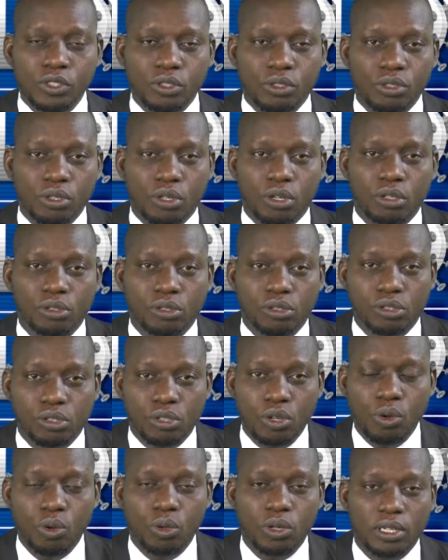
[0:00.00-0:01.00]
to
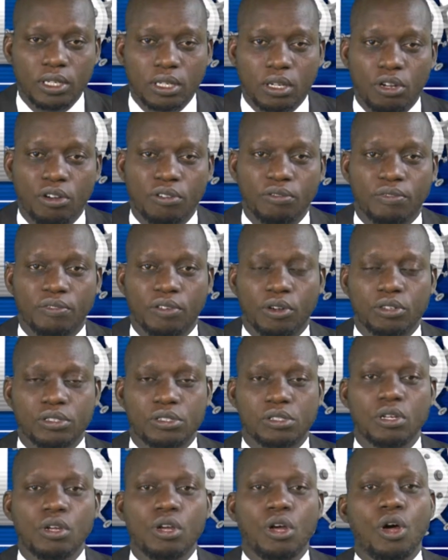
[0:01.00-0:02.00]
console and
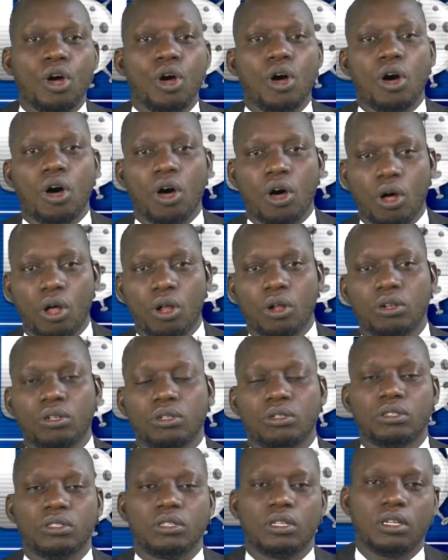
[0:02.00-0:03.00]
comfort
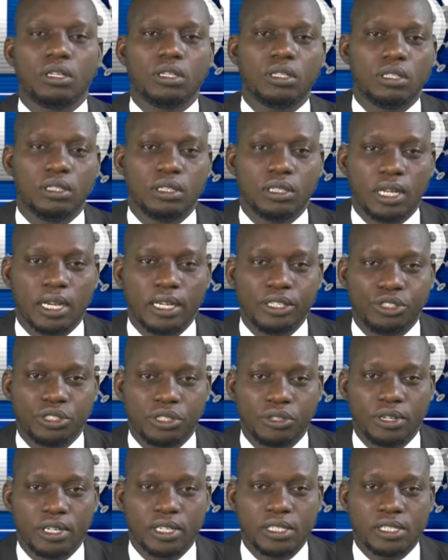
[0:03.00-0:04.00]
all
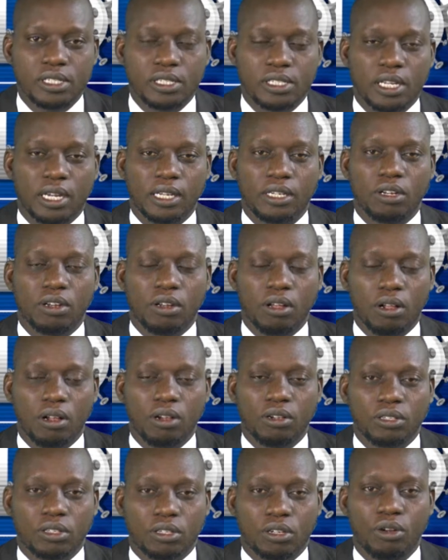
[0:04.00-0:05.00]
Nigerians and
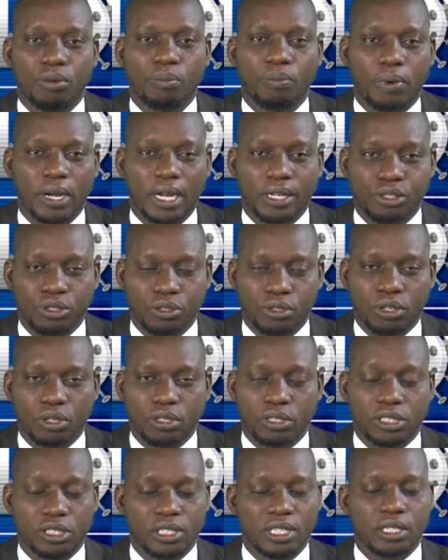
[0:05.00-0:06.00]
all
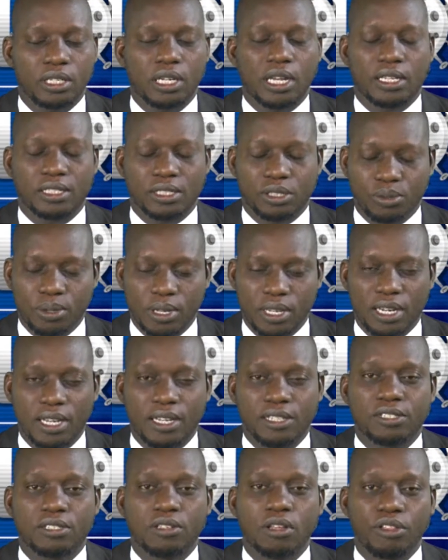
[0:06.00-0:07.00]
compatriots, as well
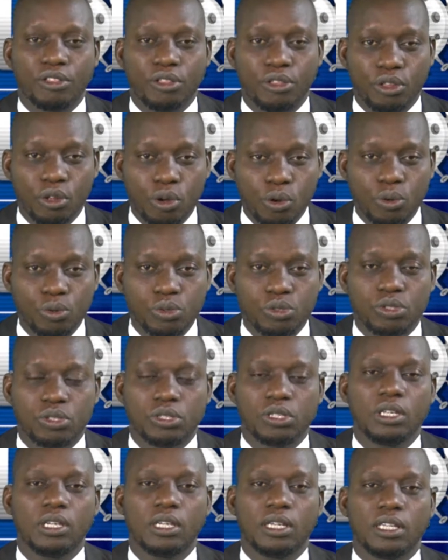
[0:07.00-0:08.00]
as
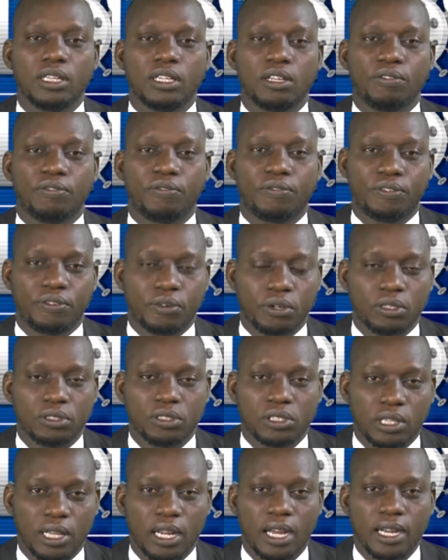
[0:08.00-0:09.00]
those in the
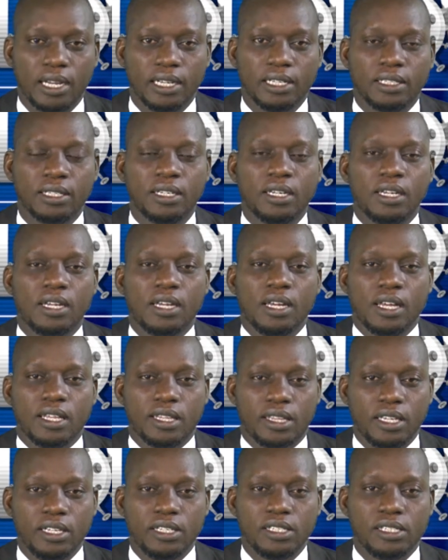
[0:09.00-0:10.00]
front line.
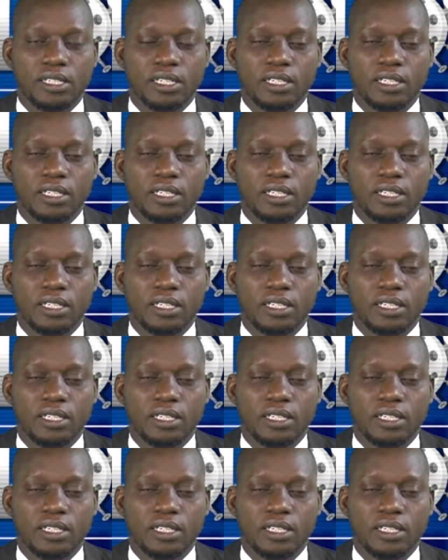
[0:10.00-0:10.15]
This is